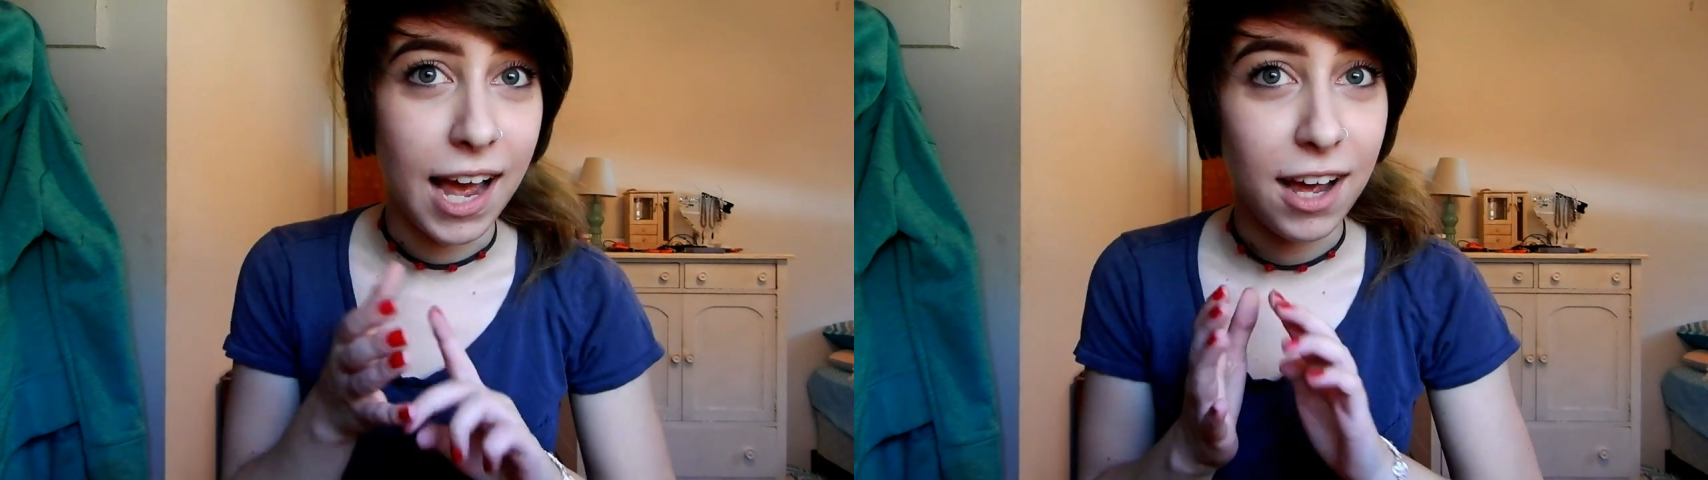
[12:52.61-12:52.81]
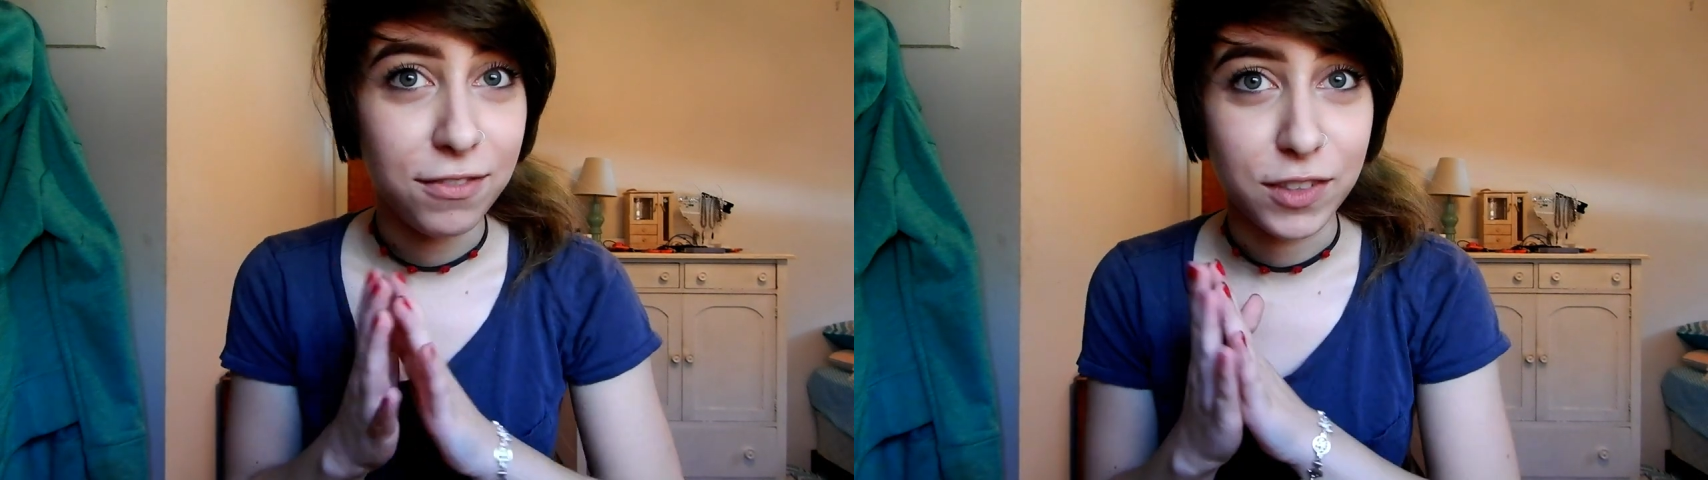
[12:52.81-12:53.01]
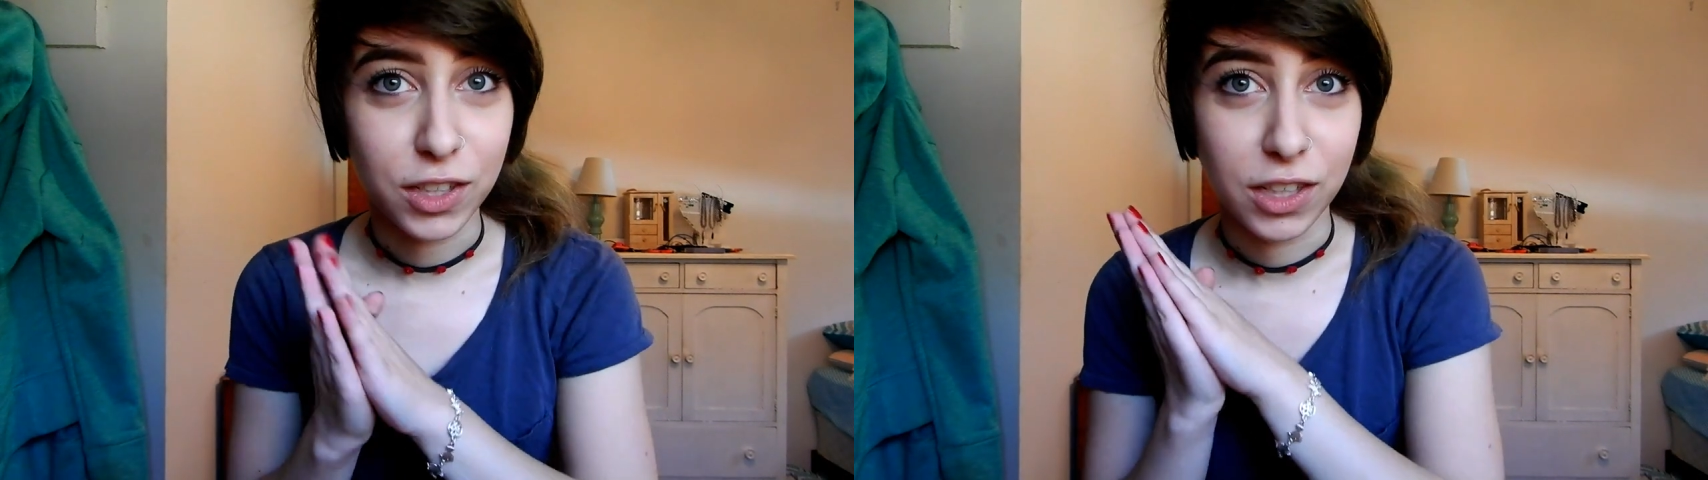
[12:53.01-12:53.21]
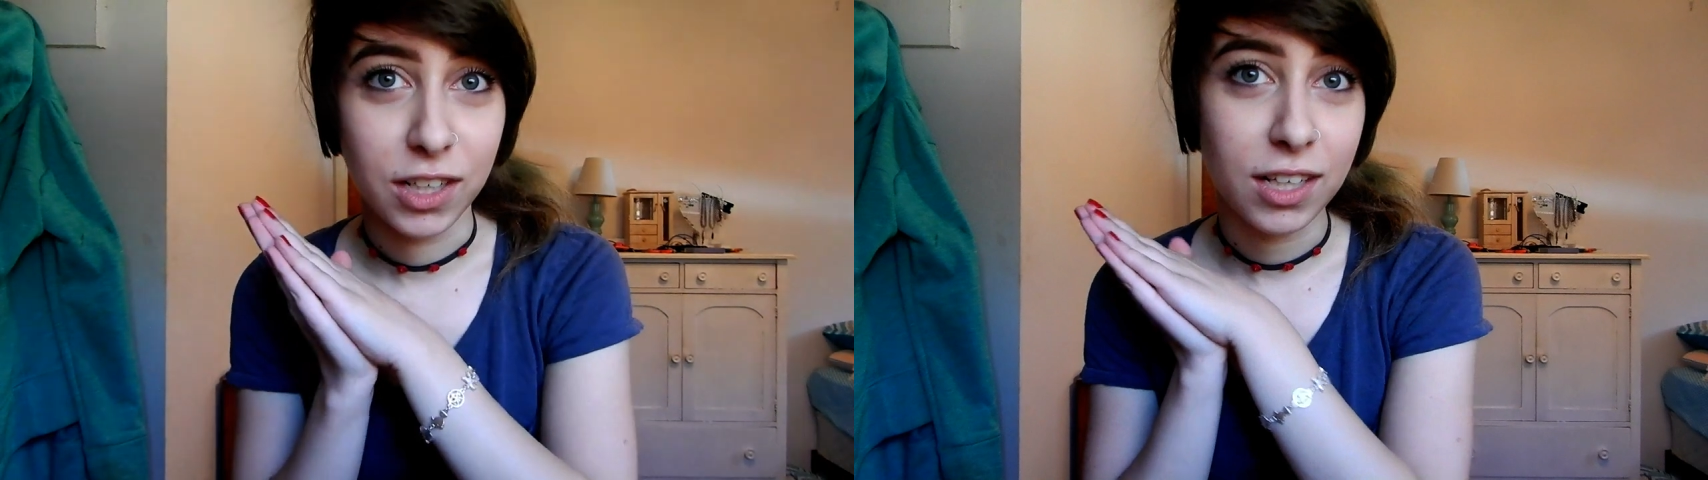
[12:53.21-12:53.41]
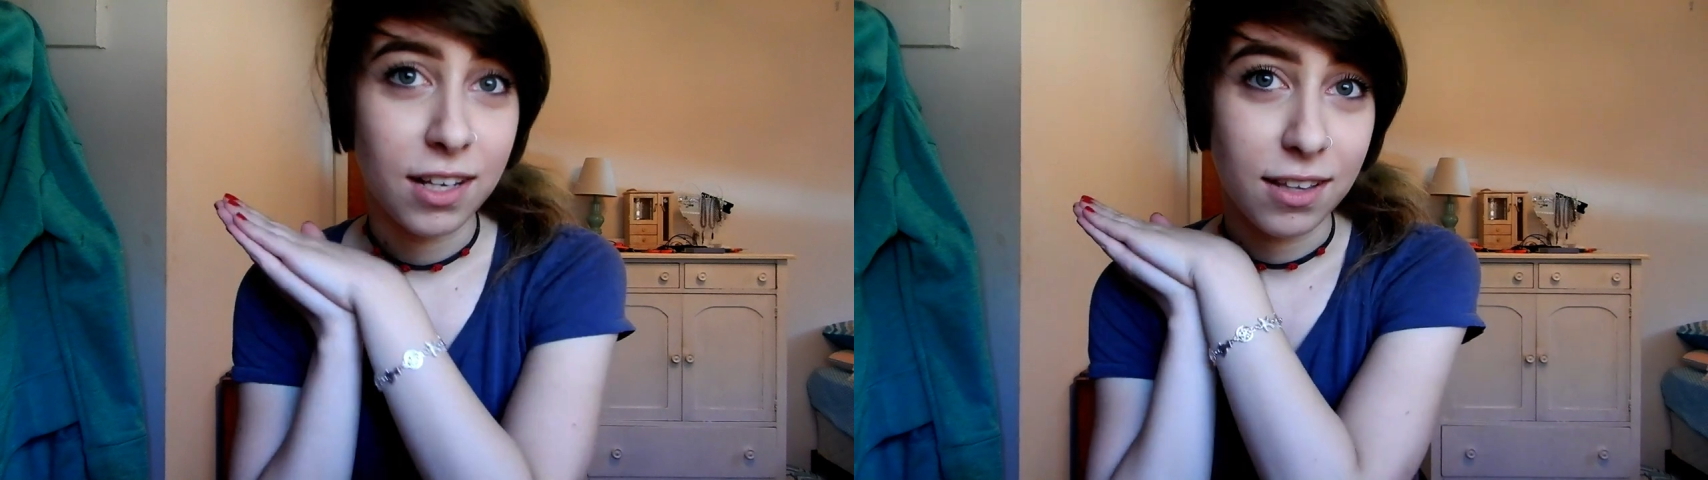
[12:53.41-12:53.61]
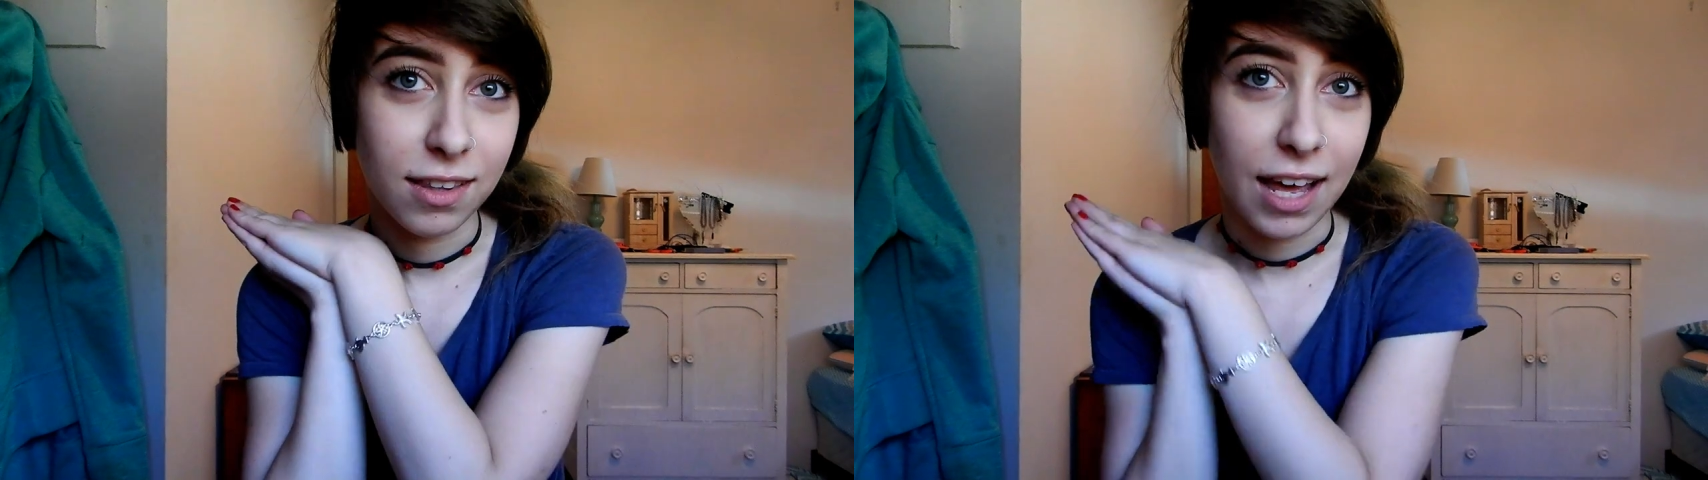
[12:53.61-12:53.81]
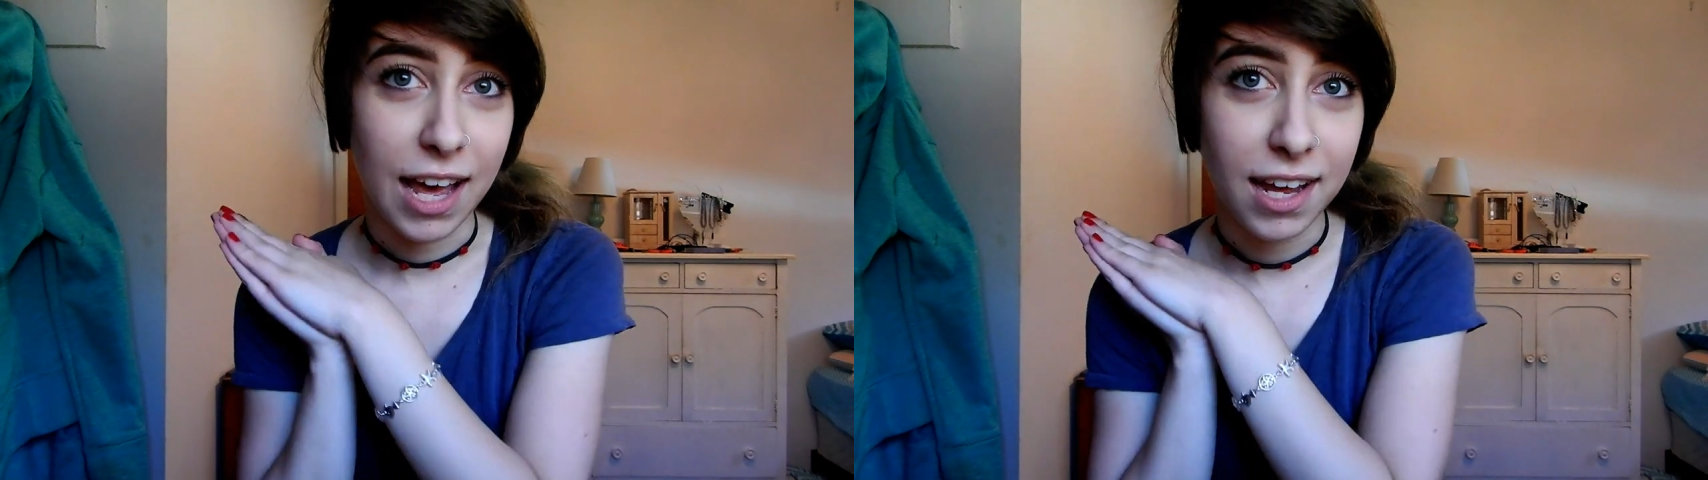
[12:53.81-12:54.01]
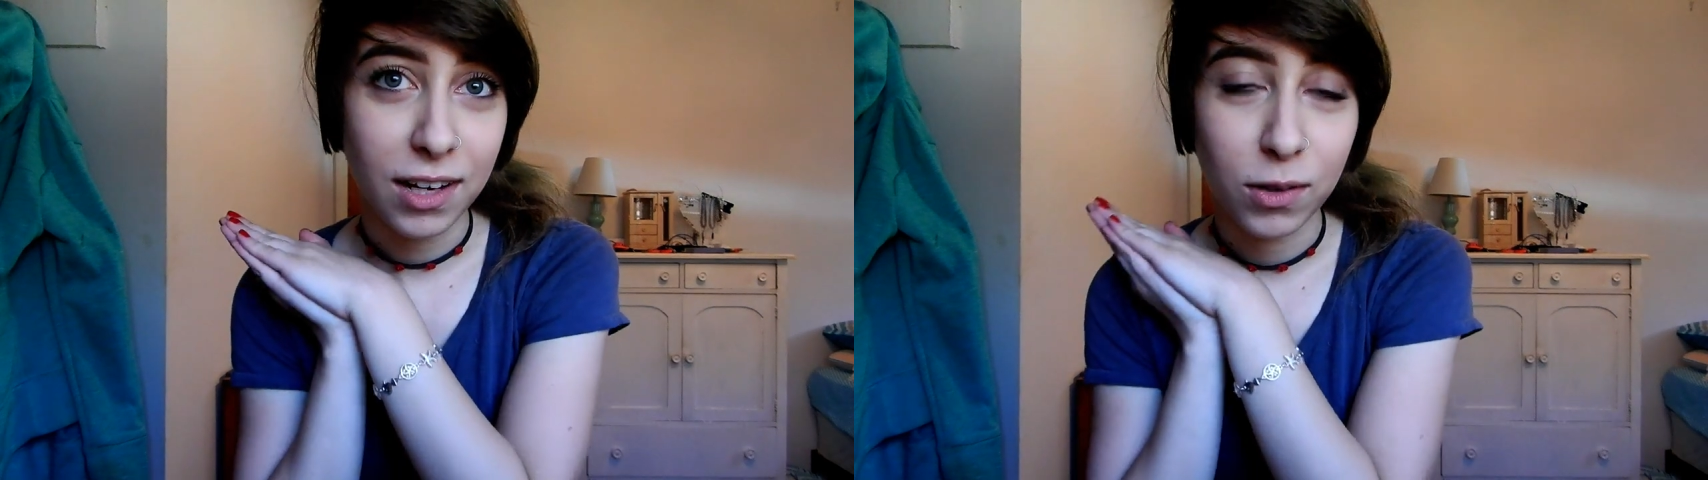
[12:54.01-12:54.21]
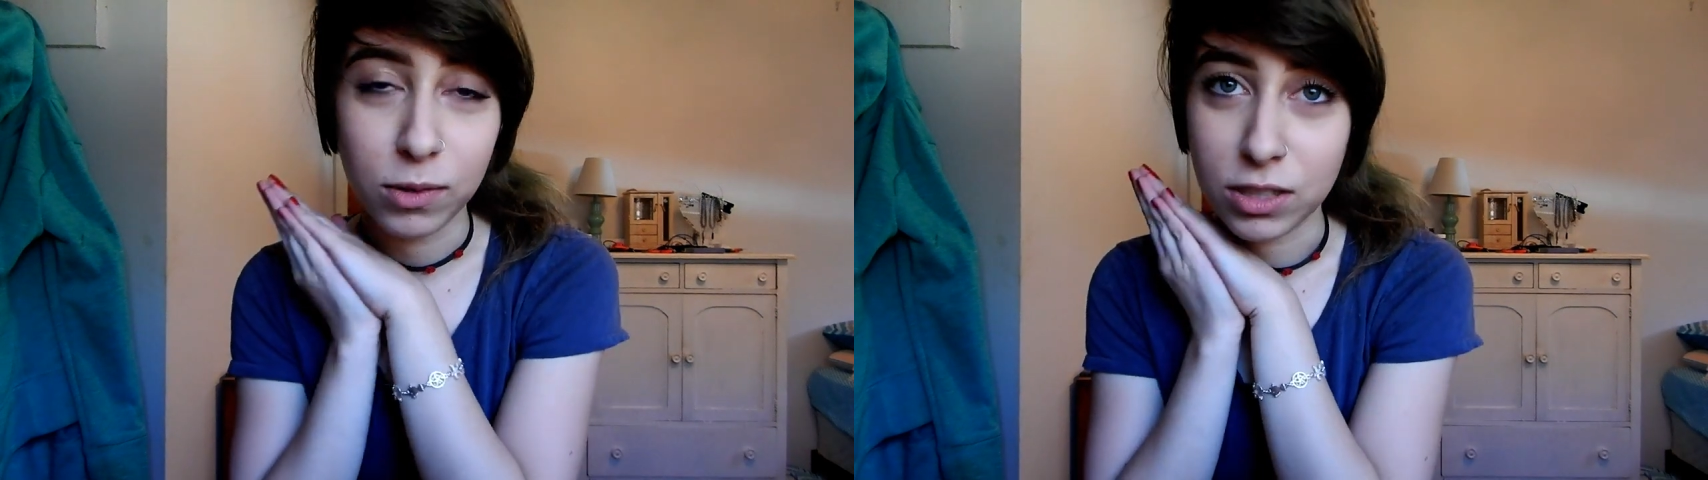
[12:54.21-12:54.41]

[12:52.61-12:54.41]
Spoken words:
after that,